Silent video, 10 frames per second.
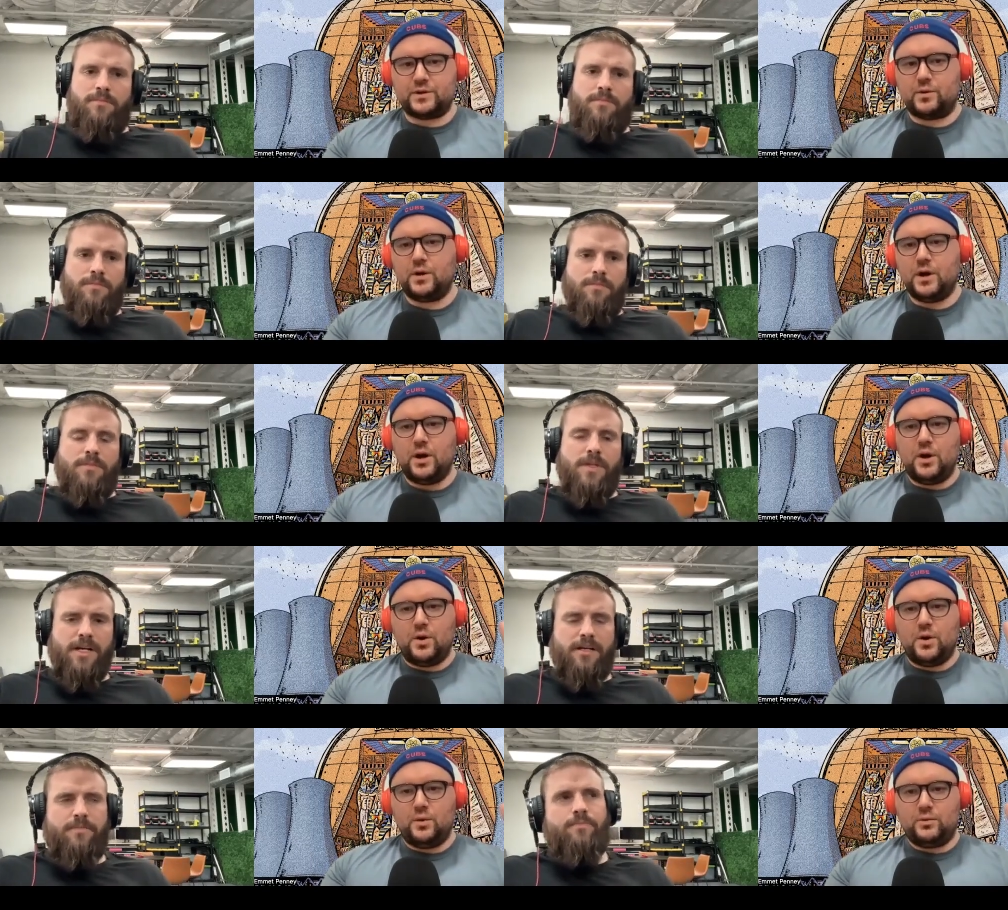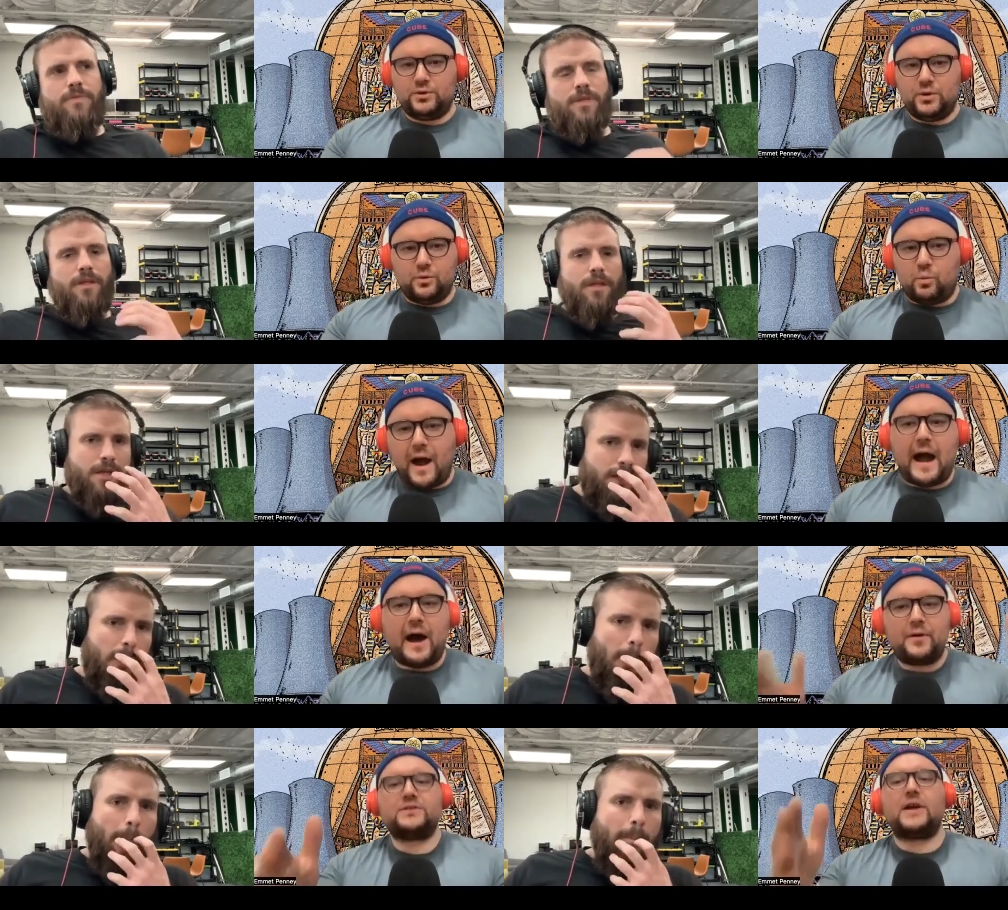Speaker 1: So yeah, dude,
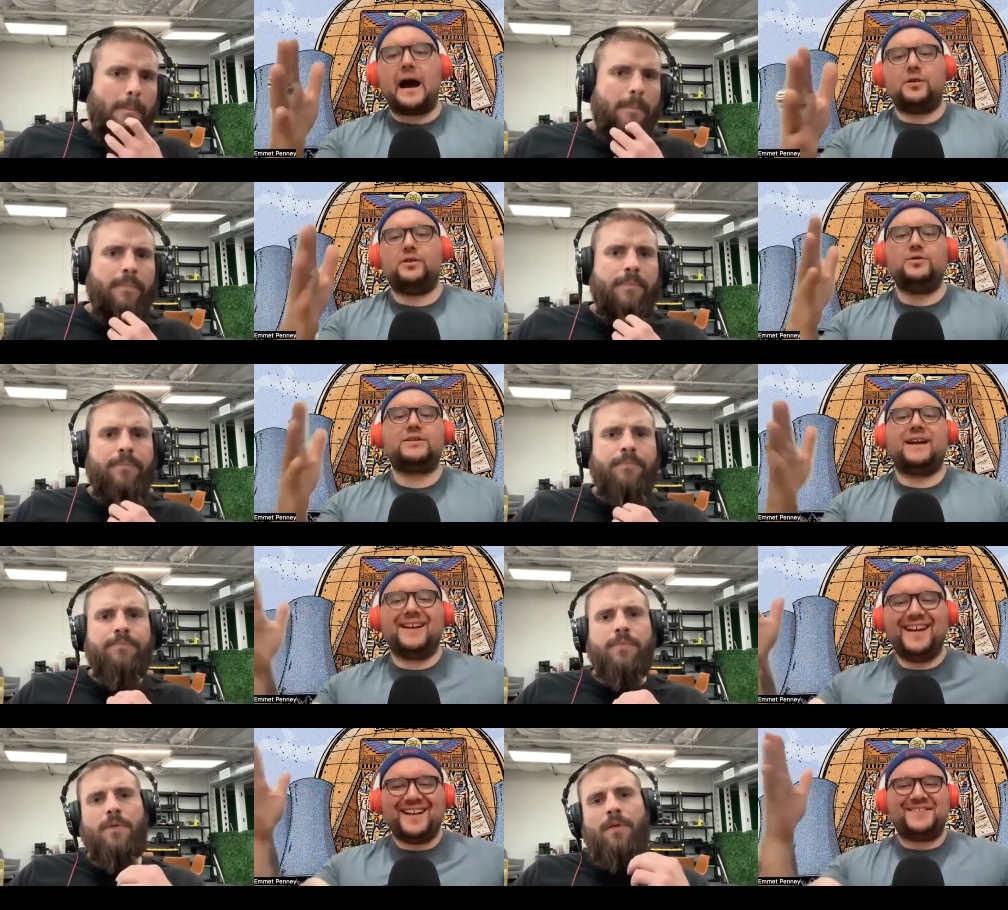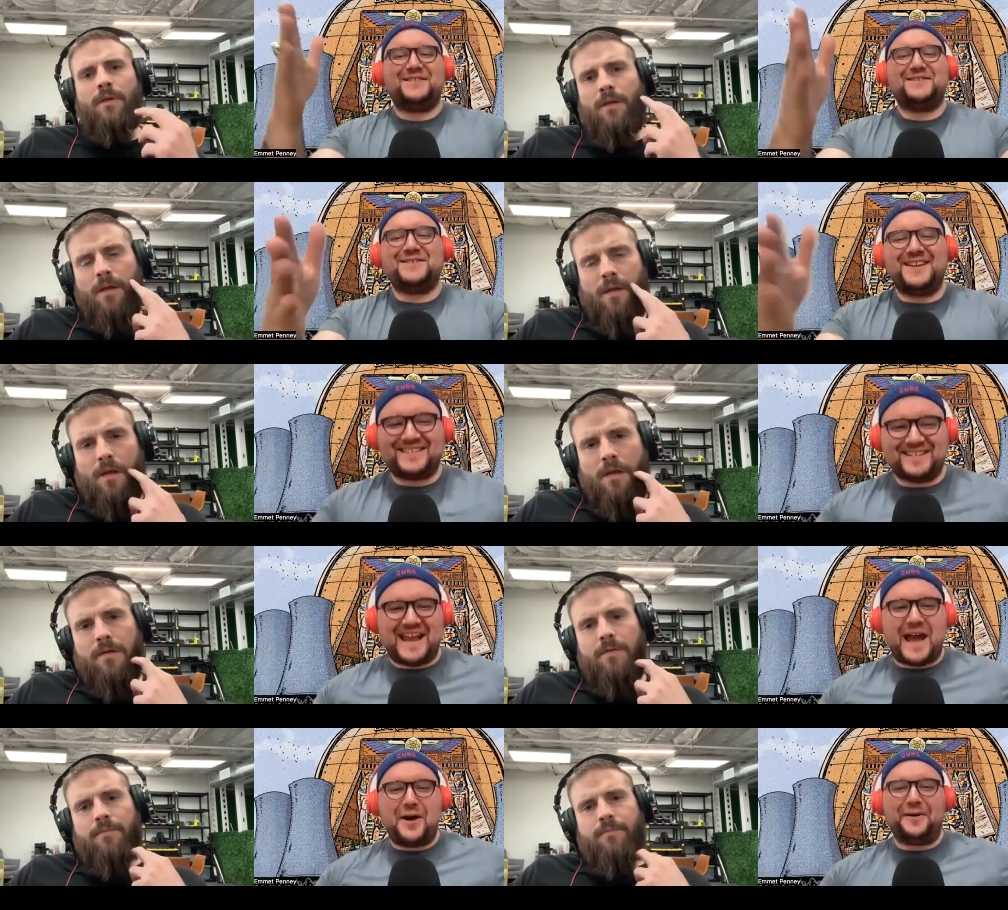how does how you said it, this is it's
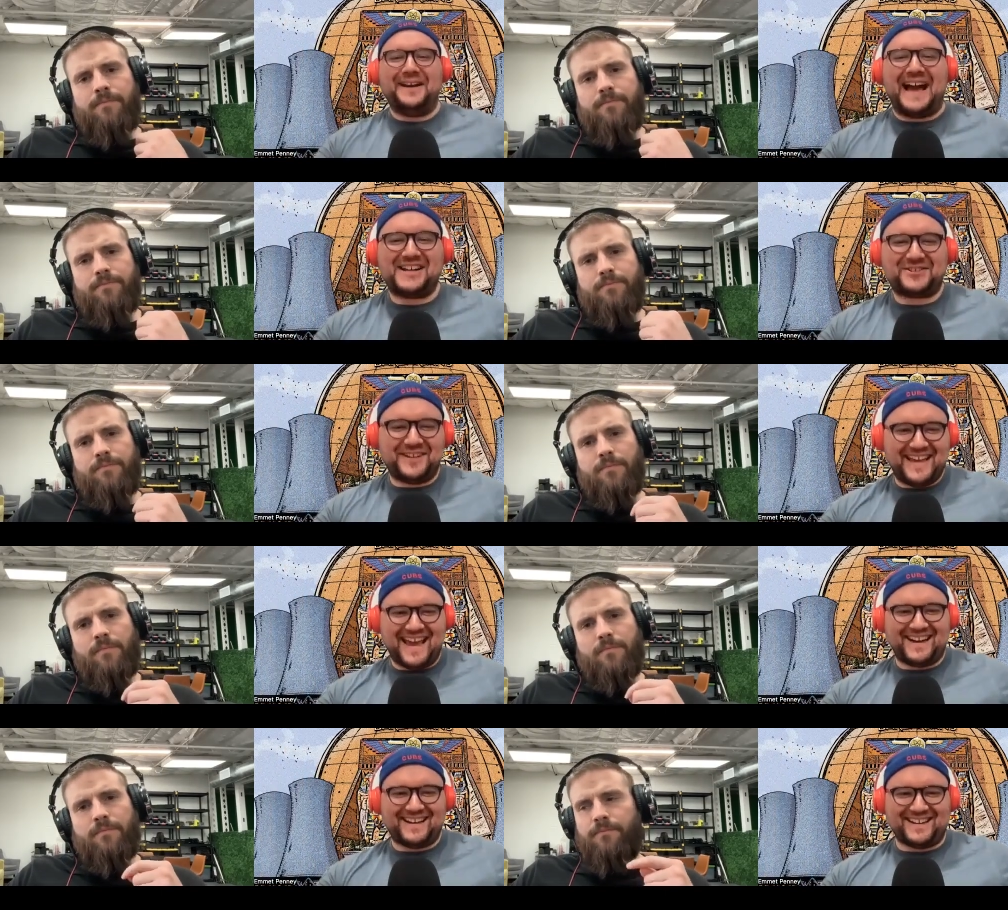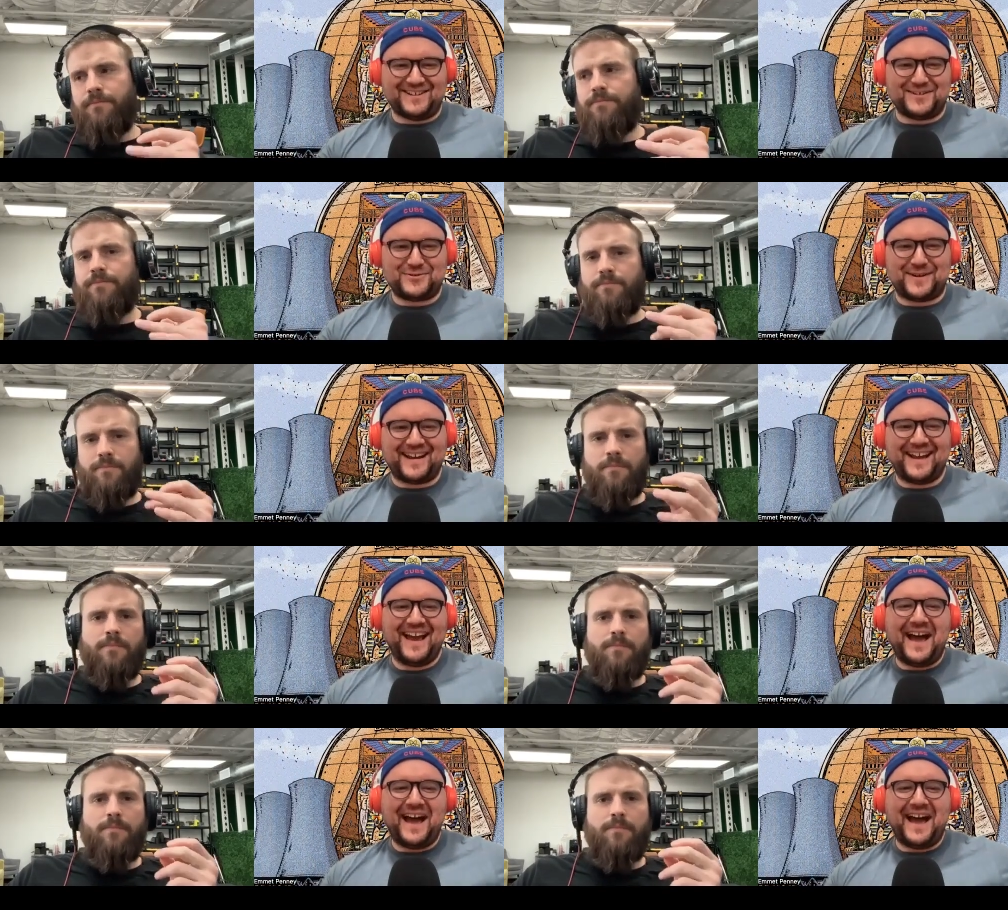now a nationally hated industry.